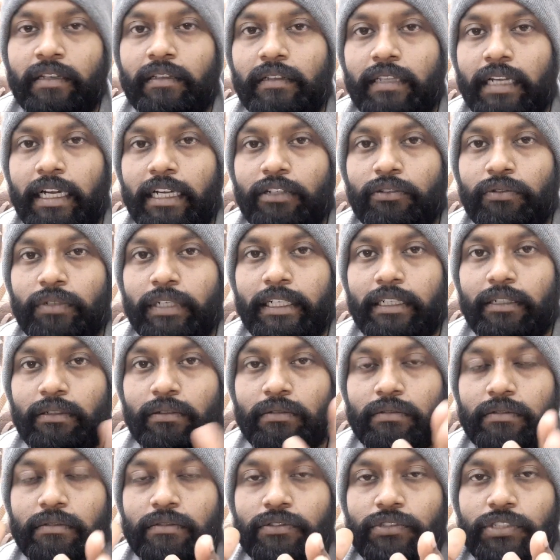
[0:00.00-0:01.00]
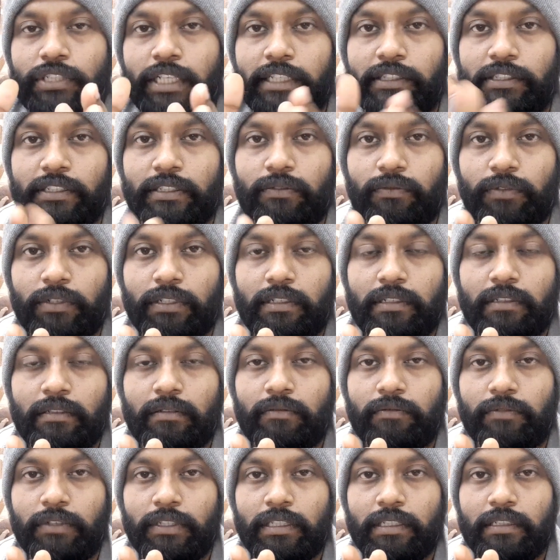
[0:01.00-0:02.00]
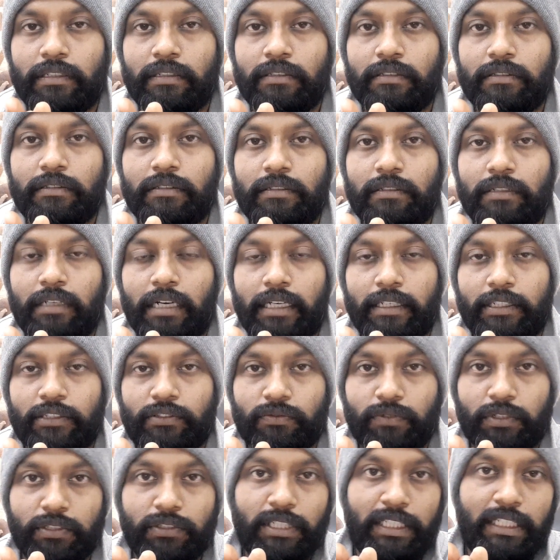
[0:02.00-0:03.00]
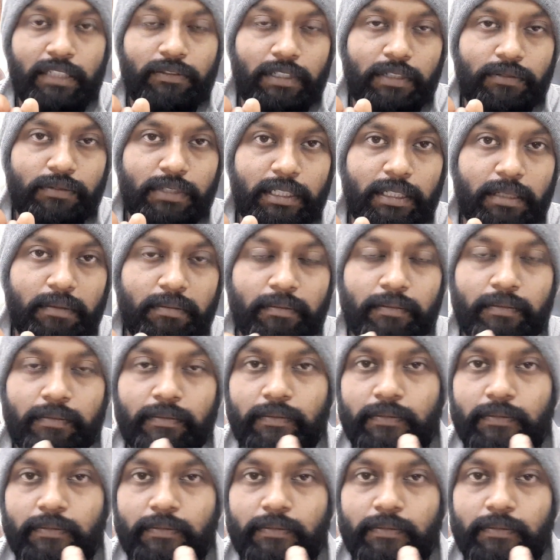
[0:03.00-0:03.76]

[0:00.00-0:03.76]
that you need to change it with a Rx135 setup.